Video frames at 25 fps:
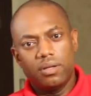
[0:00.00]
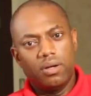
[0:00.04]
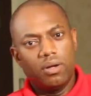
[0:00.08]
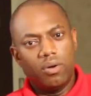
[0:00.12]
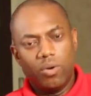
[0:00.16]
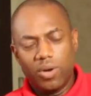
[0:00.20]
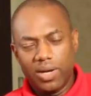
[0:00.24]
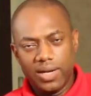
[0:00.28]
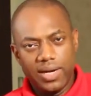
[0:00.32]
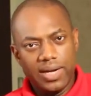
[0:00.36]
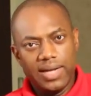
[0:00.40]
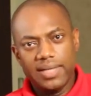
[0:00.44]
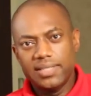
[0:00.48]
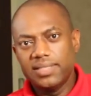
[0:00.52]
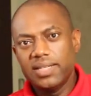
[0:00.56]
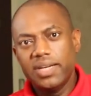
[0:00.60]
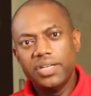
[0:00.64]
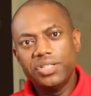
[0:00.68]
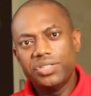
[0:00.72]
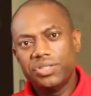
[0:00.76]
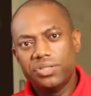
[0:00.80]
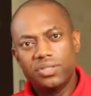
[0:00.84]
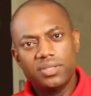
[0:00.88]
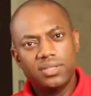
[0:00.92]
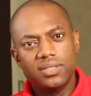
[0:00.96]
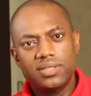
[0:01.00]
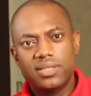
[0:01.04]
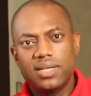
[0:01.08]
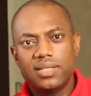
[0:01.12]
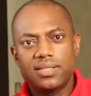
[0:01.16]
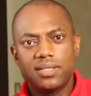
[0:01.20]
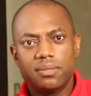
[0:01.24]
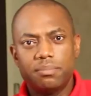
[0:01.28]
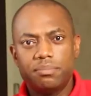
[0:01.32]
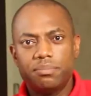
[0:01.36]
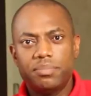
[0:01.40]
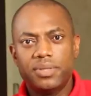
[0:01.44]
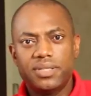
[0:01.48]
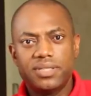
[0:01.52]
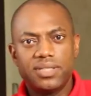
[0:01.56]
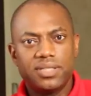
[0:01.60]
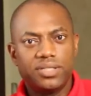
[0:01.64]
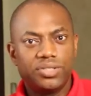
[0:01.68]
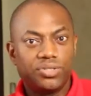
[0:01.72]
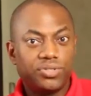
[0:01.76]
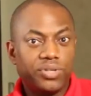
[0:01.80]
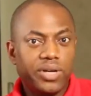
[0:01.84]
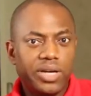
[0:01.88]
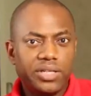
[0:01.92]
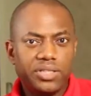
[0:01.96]
organizations as a business
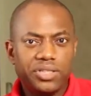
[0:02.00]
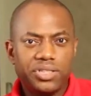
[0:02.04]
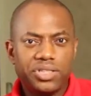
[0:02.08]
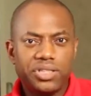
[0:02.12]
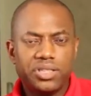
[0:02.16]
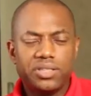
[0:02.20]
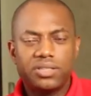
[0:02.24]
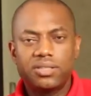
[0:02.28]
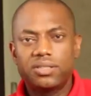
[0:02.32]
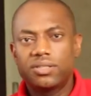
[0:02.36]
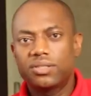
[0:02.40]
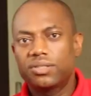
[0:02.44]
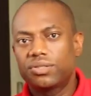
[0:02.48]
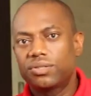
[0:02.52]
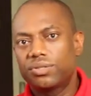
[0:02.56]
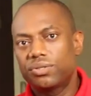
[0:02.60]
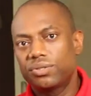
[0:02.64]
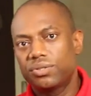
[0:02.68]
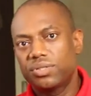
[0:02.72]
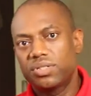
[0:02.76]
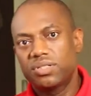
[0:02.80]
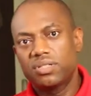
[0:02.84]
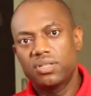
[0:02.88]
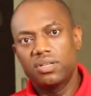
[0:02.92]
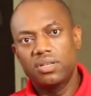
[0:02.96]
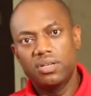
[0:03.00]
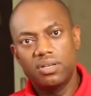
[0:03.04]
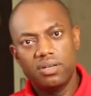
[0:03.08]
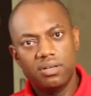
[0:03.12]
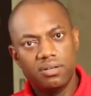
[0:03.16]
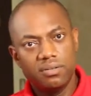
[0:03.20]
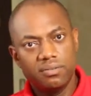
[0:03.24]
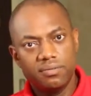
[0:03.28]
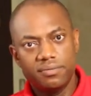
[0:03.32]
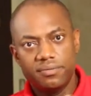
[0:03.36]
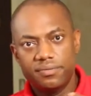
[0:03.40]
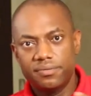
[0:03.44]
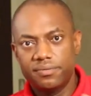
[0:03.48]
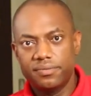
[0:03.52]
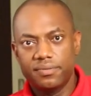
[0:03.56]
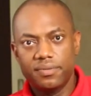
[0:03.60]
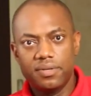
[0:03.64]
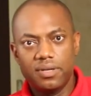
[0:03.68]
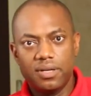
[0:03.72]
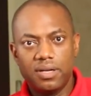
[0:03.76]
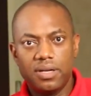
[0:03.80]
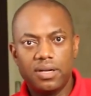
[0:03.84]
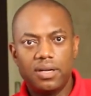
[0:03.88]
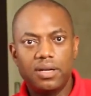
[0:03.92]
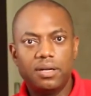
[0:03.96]
strategist, to serve
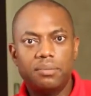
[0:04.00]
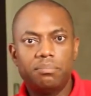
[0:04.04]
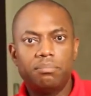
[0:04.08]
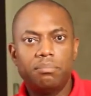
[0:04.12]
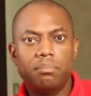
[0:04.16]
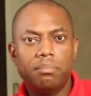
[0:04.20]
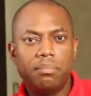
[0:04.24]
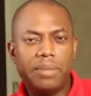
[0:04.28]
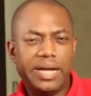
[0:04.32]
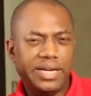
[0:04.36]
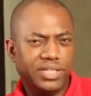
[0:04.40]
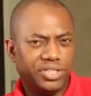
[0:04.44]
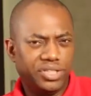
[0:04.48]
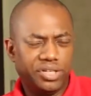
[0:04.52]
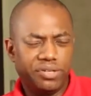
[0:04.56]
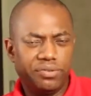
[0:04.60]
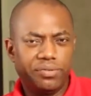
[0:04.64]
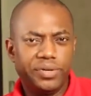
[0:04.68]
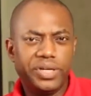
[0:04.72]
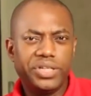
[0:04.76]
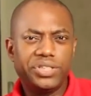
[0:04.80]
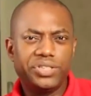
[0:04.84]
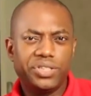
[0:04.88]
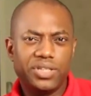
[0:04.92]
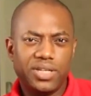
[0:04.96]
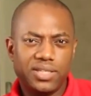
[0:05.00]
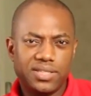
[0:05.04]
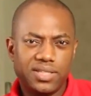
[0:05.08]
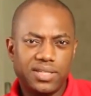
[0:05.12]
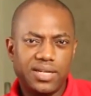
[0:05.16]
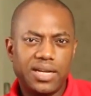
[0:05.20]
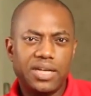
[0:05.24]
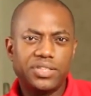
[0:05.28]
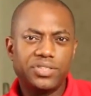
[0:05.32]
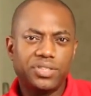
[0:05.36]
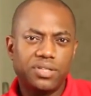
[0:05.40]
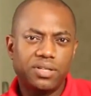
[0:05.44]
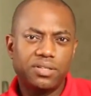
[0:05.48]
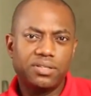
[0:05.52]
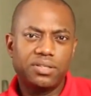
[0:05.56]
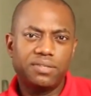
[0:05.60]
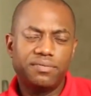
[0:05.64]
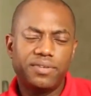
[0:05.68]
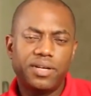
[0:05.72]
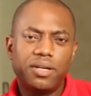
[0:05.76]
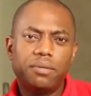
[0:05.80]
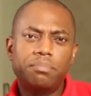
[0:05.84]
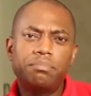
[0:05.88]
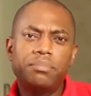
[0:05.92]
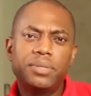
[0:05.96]
my generation as a national
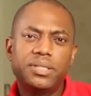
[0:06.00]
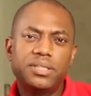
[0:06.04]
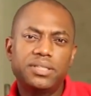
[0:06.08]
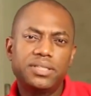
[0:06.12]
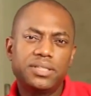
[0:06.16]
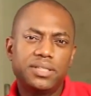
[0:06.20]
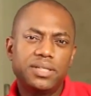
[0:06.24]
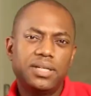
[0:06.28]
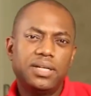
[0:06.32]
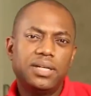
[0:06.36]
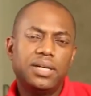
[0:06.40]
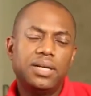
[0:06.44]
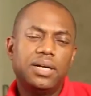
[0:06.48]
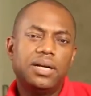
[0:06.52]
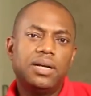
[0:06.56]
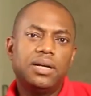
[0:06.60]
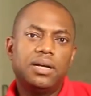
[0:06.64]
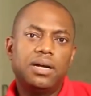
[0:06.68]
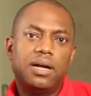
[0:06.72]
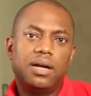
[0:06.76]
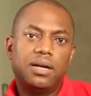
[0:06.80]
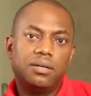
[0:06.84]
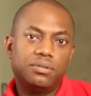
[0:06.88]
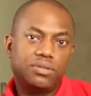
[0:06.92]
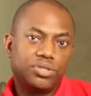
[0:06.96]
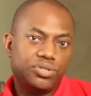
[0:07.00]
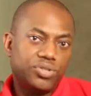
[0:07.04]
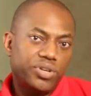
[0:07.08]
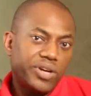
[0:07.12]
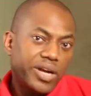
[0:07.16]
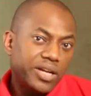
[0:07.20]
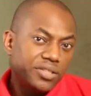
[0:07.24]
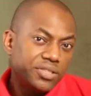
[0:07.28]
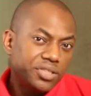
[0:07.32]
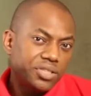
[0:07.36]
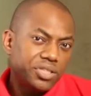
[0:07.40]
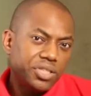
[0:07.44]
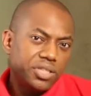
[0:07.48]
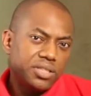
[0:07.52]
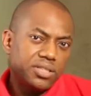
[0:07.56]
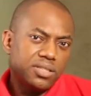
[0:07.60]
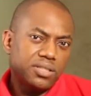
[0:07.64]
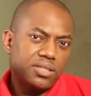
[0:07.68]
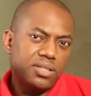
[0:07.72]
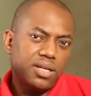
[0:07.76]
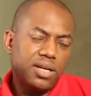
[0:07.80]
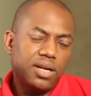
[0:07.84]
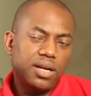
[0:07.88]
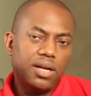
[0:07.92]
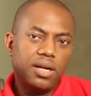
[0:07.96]
development
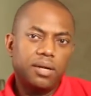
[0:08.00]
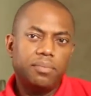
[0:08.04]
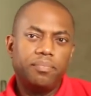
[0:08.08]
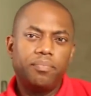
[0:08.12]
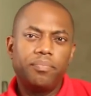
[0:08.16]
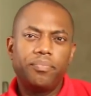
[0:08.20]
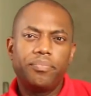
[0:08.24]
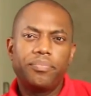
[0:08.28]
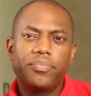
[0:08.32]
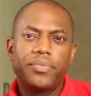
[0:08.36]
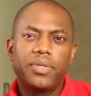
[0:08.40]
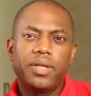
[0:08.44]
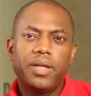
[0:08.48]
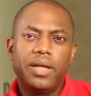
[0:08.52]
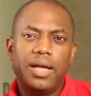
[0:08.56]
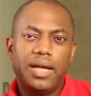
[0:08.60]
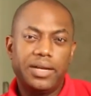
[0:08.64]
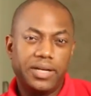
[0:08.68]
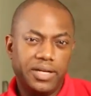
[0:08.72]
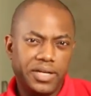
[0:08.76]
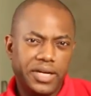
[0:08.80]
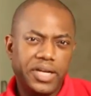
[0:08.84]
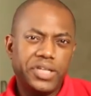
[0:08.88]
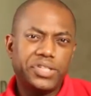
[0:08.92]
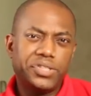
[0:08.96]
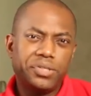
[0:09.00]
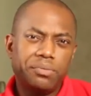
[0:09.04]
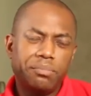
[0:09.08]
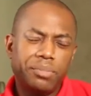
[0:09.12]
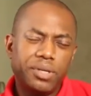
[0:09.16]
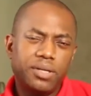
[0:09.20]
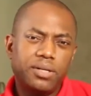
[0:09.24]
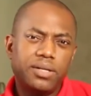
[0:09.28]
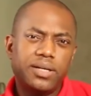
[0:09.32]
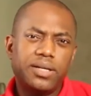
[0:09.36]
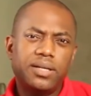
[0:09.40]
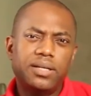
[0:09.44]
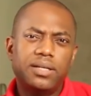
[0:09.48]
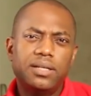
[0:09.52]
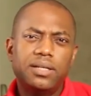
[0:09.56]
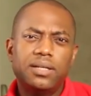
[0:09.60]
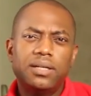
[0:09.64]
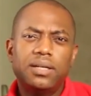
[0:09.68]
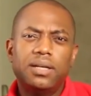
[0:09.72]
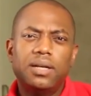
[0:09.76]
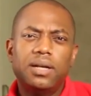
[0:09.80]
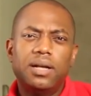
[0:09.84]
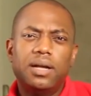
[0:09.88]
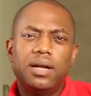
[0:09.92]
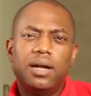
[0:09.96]
strategist and a nation builder,
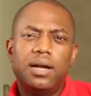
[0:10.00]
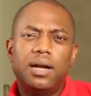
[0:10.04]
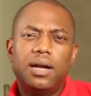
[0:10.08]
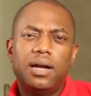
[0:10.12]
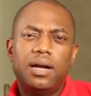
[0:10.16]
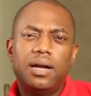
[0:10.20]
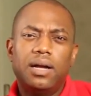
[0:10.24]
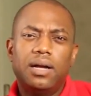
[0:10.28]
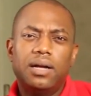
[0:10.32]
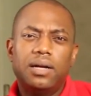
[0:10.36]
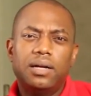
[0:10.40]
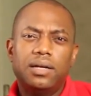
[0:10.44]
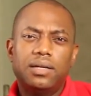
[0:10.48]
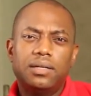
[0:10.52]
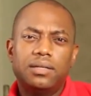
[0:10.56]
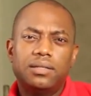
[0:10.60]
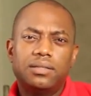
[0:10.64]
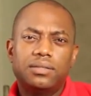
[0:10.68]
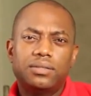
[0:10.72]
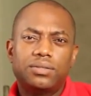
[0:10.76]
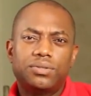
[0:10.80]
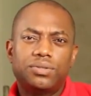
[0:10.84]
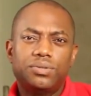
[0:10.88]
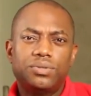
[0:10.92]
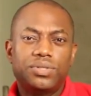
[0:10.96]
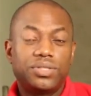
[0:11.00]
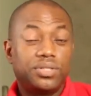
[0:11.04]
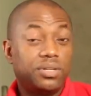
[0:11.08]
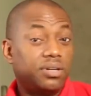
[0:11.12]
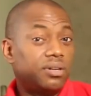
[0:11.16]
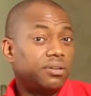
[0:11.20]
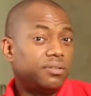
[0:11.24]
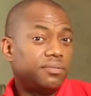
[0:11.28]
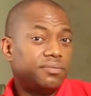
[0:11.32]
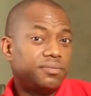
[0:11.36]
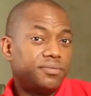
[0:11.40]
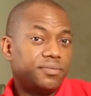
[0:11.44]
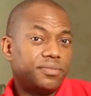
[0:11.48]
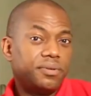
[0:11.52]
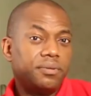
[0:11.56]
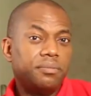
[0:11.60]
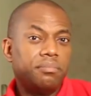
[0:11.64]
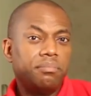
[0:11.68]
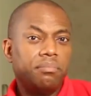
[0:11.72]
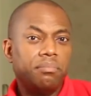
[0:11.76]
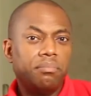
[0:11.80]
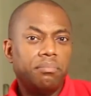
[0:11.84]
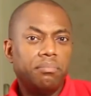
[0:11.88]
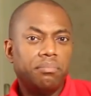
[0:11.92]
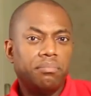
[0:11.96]
to serve
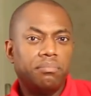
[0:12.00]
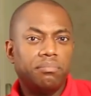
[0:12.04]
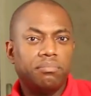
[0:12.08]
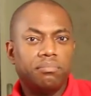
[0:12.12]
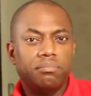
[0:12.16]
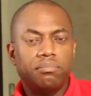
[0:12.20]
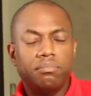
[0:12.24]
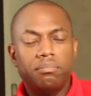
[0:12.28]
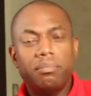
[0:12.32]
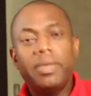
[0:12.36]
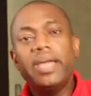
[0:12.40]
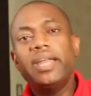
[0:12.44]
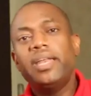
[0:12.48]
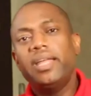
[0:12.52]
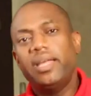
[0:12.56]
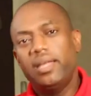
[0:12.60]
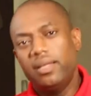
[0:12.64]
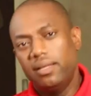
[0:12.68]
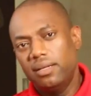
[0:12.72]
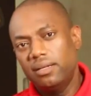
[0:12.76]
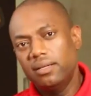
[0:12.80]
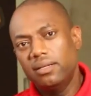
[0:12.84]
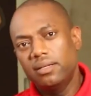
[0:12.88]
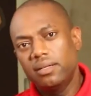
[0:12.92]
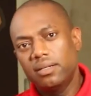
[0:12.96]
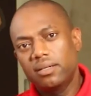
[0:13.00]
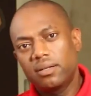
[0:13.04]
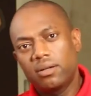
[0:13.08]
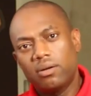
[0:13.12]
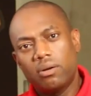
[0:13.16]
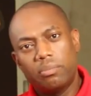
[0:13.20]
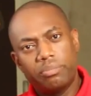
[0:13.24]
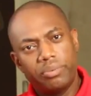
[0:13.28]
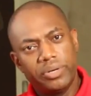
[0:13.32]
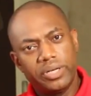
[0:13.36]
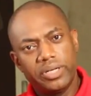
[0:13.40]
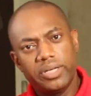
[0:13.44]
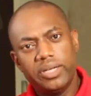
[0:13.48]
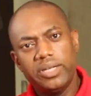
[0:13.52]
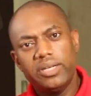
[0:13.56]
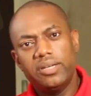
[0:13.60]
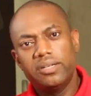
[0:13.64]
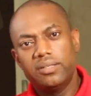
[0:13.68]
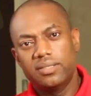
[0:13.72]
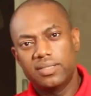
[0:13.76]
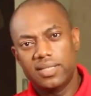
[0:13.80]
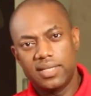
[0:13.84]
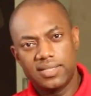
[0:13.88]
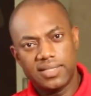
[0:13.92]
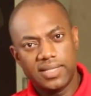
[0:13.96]
many corporate
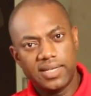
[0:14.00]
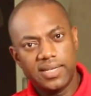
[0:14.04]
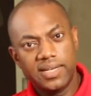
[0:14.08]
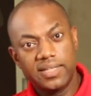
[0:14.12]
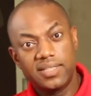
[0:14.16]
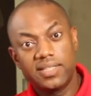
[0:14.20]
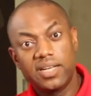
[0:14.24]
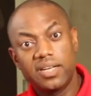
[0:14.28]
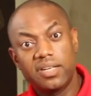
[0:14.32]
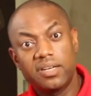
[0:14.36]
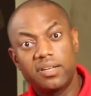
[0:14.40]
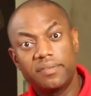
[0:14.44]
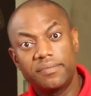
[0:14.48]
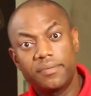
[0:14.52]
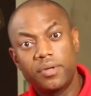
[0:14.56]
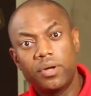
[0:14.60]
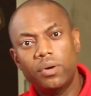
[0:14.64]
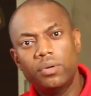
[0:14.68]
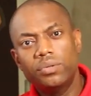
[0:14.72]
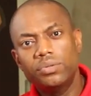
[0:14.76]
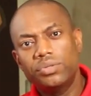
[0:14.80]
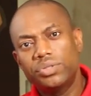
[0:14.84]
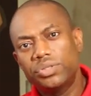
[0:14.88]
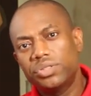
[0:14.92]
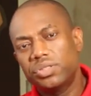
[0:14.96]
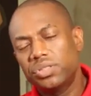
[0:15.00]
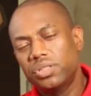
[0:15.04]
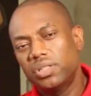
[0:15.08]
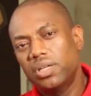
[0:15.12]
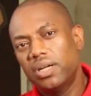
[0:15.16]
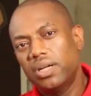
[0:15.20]
leaders as an executive coach,